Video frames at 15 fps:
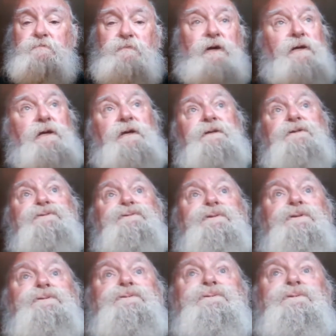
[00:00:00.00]
My latest
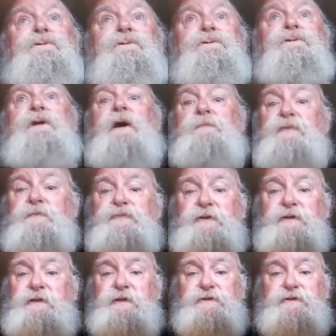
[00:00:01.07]
is Copper Penny.